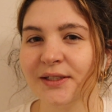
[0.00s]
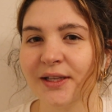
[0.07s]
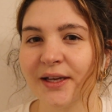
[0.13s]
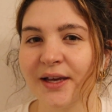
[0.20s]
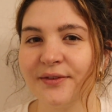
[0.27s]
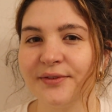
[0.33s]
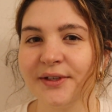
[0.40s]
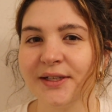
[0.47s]

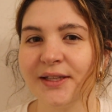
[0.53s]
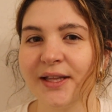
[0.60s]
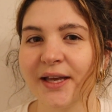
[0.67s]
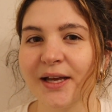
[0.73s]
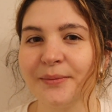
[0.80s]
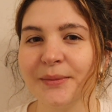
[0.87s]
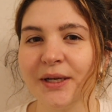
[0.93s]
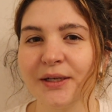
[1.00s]
Like, I feel like
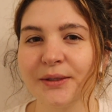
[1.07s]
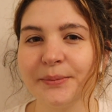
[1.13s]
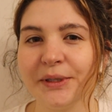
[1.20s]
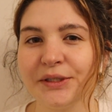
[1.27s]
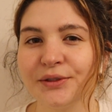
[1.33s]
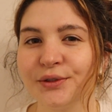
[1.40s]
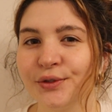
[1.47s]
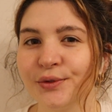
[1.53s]
I'm not
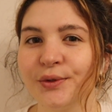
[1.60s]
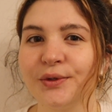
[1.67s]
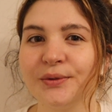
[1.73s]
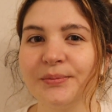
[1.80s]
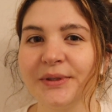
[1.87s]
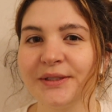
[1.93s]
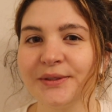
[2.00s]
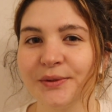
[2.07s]
being
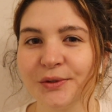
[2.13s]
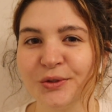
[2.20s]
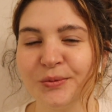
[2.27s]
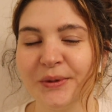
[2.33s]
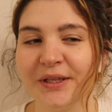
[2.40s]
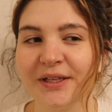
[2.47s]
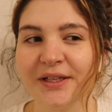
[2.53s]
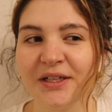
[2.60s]
controlled by social
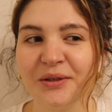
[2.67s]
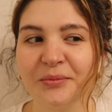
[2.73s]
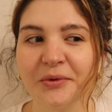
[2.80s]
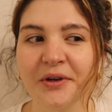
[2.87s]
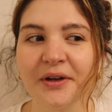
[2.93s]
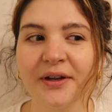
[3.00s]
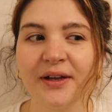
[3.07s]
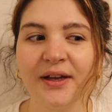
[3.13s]
media
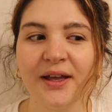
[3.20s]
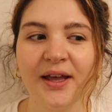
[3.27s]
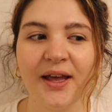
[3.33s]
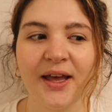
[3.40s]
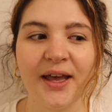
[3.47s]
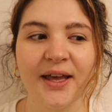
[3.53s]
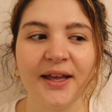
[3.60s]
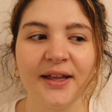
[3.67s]
anymore.
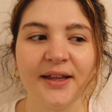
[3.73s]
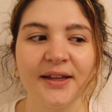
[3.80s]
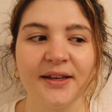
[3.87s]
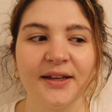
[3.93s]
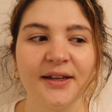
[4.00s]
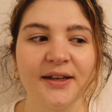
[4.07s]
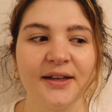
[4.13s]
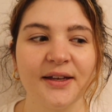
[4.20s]

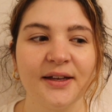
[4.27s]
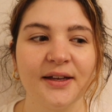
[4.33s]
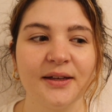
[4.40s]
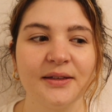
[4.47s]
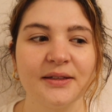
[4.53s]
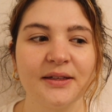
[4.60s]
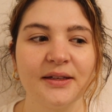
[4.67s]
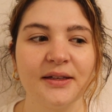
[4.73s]
And
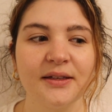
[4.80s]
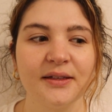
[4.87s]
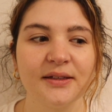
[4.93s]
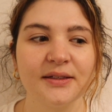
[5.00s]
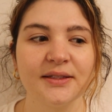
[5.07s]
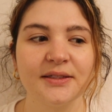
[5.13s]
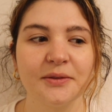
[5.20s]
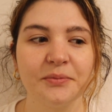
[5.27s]

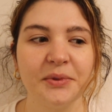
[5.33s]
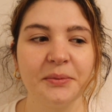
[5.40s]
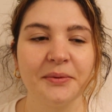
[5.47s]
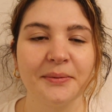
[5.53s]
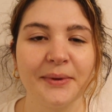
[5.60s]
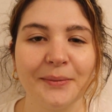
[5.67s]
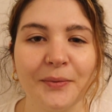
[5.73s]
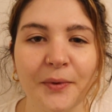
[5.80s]
some people
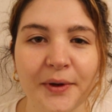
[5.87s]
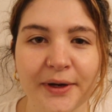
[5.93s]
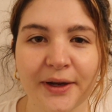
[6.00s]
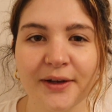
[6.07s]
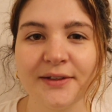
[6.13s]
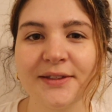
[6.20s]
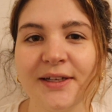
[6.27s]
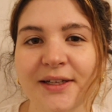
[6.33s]
might point
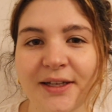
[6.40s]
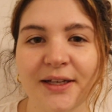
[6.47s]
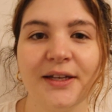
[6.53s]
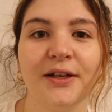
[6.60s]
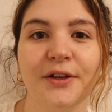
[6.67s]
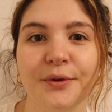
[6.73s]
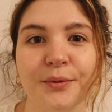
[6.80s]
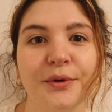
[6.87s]
out that,
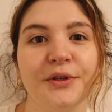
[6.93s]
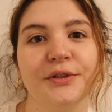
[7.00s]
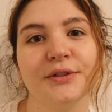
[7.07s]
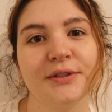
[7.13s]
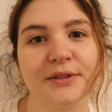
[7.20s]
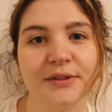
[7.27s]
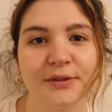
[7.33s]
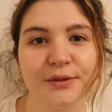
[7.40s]
well, you're
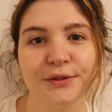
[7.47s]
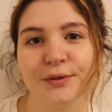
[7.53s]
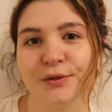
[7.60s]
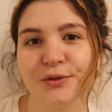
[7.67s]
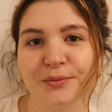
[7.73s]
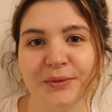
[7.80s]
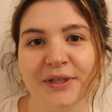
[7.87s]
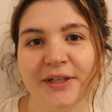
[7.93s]
still doing
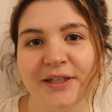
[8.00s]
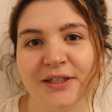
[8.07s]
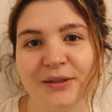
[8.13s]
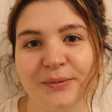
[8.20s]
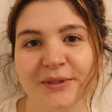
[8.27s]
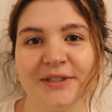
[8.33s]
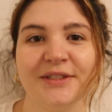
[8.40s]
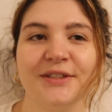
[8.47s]
social media
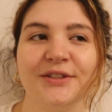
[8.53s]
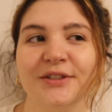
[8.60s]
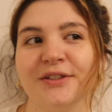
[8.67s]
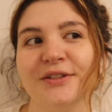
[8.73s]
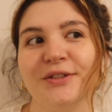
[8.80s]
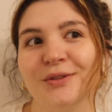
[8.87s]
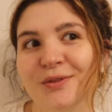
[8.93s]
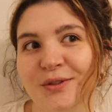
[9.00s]
because you're
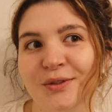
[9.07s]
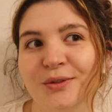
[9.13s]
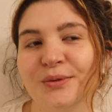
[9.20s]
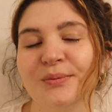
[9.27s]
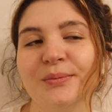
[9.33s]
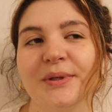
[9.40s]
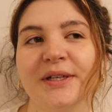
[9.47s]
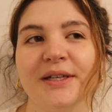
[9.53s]
on
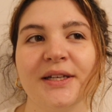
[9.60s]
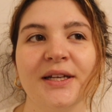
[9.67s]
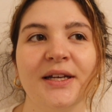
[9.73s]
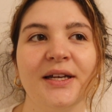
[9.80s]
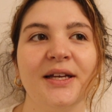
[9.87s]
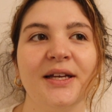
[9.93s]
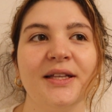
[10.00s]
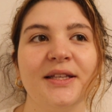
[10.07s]
YouTube, but
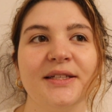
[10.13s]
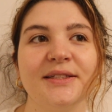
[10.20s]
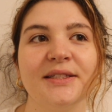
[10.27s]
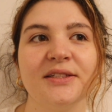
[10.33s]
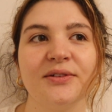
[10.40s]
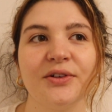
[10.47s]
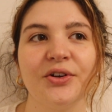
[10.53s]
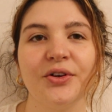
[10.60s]
this
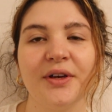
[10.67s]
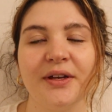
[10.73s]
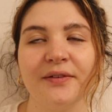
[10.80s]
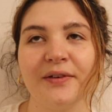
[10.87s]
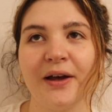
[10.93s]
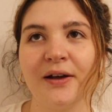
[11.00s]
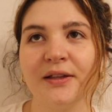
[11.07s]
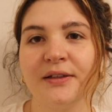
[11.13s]
is a creative
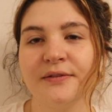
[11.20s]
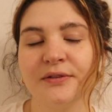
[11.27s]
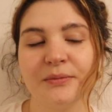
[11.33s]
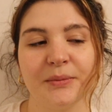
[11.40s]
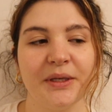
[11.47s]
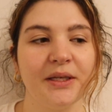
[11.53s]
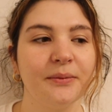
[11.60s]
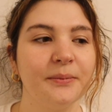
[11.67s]
outlet for
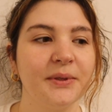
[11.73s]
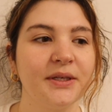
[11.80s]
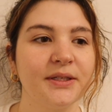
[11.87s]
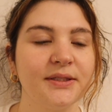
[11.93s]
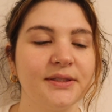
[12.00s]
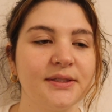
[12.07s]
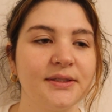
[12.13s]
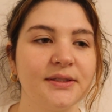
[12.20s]
me,
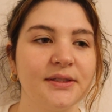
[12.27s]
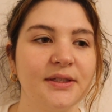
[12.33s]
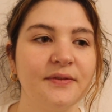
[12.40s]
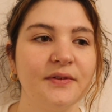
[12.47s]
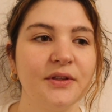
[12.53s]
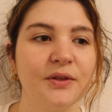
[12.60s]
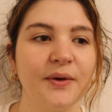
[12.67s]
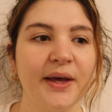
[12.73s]
because
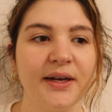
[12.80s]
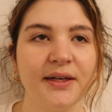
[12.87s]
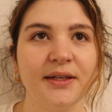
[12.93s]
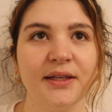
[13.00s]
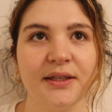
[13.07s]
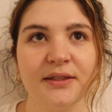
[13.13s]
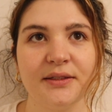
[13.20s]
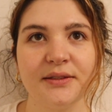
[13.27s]
even though
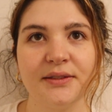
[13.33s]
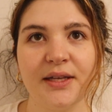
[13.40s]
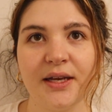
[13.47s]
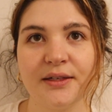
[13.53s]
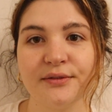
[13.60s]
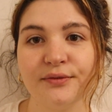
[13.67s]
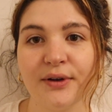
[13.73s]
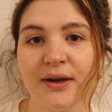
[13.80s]
editing
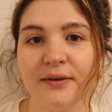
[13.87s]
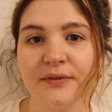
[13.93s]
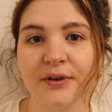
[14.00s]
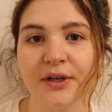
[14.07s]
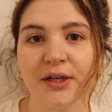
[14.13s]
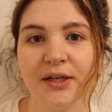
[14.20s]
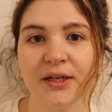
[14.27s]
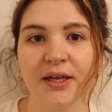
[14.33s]
takes
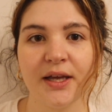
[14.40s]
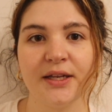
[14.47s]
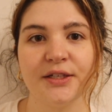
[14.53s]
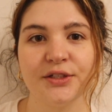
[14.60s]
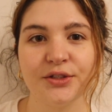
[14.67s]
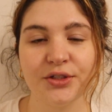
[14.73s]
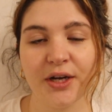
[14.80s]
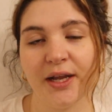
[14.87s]
forever and
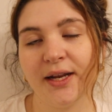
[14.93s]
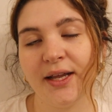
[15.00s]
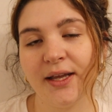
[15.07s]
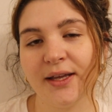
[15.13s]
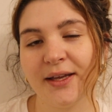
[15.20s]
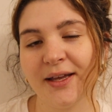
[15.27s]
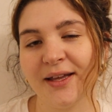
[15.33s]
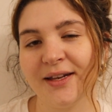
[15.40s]
it's
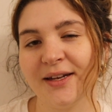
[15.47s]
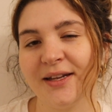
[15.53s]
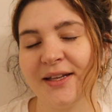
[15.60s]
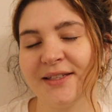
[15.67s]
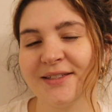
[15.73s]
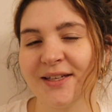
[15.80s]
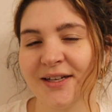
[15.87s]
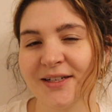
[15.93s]
draining and
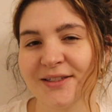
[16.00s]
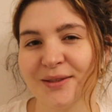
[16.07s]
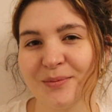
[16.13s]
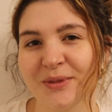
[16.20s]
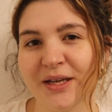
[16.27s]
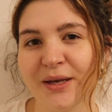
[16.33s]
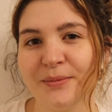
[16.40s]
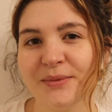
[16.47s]
it sucks
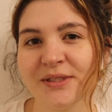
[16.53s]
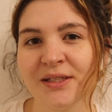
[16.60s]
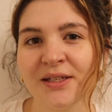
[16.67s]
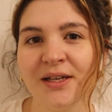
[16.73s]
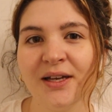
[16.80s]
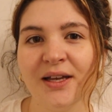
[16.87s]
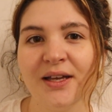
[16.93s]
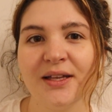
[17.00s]
sometimes,
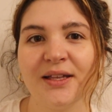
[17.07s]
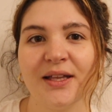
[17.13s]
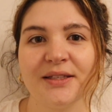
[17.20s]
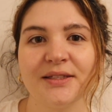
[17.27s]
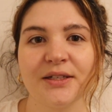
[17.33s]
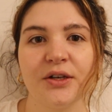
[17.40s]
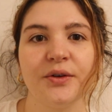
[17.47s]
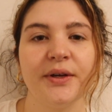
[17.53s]

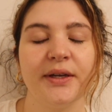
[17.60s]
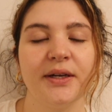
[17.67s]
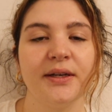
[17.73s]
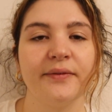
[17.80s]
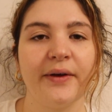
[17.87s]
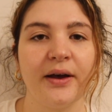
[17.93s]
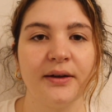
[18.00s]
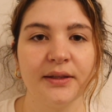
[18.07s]
it's a
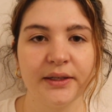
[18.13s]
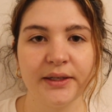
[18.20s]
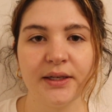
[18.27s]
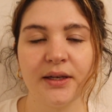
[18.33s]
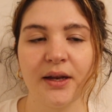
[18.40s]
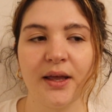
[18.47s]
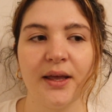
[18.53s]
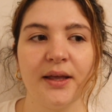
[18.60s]
creative outlet,
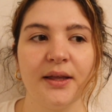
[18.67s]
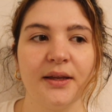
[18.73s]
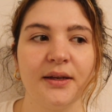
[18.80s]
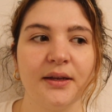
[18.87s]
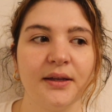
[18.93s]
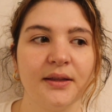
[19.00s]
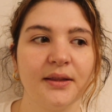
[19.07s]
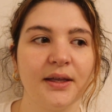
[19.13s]

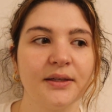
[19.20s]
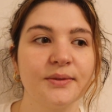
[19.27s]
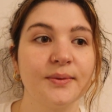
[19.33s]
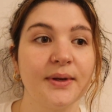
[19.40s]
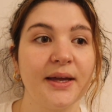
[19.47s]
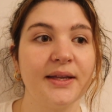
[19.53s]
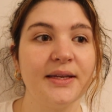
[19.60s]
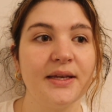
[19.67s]
and that's
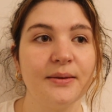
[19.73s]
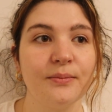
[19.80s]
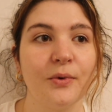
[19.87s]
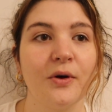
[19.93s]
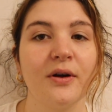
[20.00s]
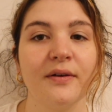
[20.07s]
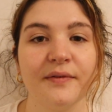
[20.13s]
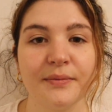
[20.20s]
what I need
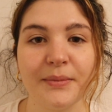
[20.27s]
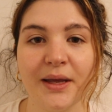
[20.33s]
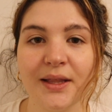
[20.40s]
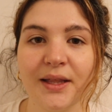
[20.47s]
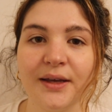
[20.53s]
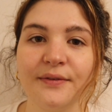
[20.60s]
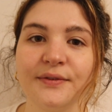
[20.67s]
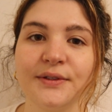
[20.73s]
more of in my
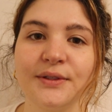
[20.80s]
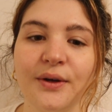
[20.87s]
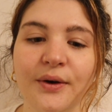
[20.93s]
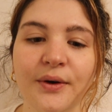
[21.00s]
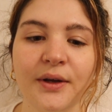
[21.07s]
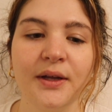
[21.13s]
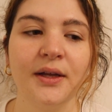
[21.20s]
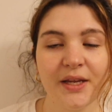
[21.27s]
life.
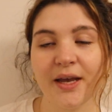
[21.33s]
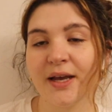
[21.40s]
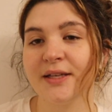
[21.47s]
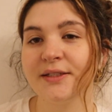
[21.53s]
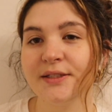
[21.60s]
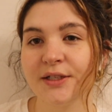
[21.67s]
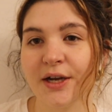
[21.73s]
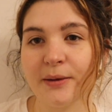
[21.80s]
So yeah,
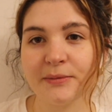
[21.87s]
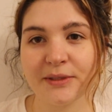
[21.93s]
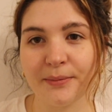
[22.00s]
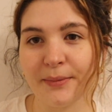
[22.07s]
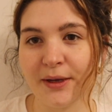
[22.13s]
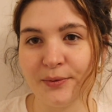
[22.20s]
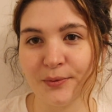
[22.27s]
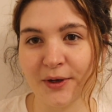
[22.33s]
Instagram's the
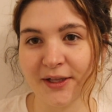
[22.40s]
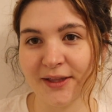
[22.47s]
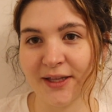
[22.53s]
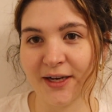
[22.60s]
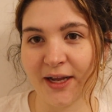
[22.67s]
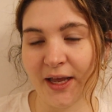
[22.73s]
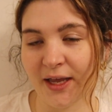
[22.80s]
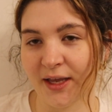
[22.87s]
main one
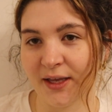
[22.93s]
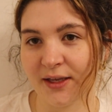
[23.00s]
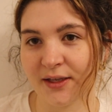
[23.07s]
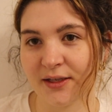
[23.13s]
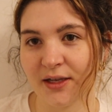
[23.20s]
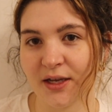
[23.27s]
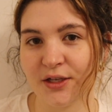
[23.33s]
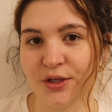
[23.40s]
that
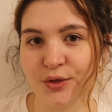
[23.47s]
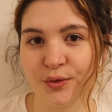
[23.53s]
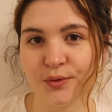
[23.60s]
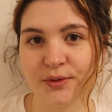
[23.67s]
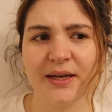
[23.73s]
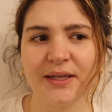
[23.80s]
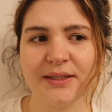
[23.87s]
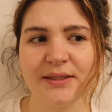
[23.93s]
I
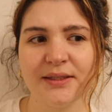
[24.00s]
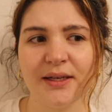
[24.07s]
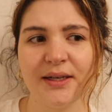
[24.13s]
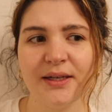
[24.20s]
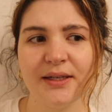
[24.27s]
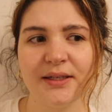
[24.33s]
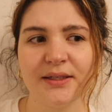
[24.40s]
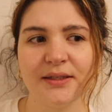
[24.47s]
use, and it's
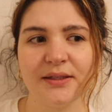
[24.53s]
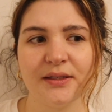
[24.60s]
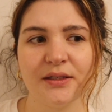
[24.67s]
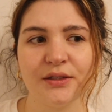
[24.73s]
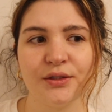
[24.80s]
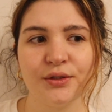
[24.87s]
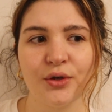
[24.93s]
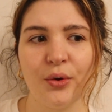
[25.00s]
not
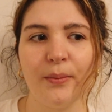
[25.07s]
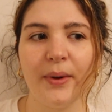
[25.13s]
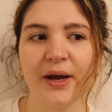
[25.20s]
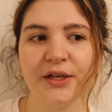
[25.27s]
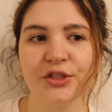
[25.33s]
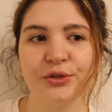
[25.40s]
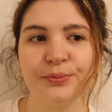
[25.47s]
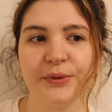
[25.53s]
so
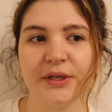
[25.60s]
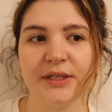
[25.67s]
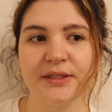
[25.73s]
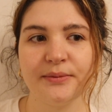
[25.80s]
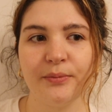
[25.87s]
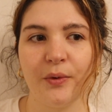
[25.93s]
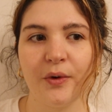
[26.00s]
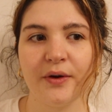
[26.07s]
much, but
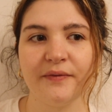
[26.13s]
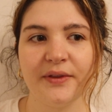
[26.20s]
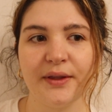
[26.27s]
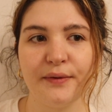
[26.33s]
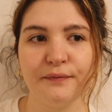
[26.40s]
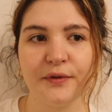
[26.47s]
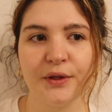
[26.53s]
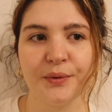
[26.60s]
it's more of the
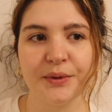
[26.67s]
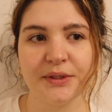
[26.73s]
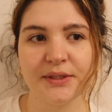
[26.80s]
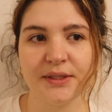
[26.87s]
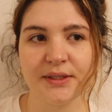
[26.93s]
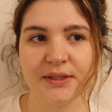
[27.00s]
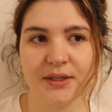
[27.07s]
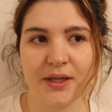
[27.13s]

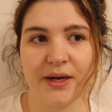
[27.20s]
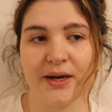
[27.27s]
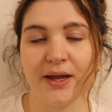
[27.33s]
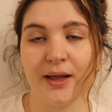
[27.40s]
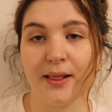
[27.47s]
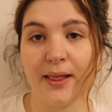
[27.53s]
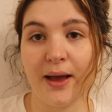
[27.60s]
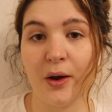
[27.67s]
influences that I
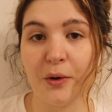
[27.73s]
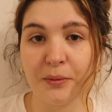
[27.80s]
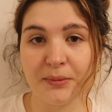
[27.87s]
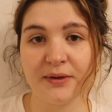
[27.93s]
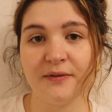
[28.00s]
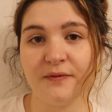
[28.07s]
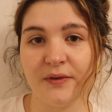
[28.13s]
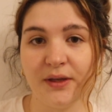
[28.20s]
allow on
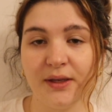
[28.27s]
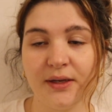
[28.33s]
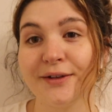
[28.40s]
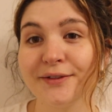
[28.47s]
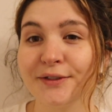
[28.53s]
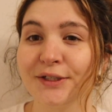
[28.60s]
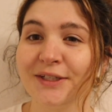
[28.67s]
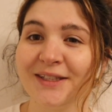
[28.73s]
my feed
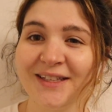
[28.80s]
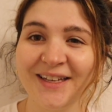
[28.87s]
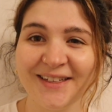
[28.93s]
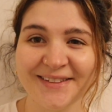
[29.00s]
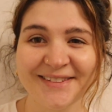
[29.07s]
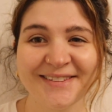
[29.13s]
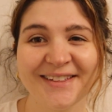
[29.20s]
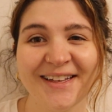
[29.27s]
of certain
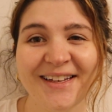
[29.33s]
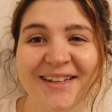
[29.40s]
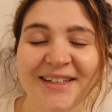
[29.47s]
things.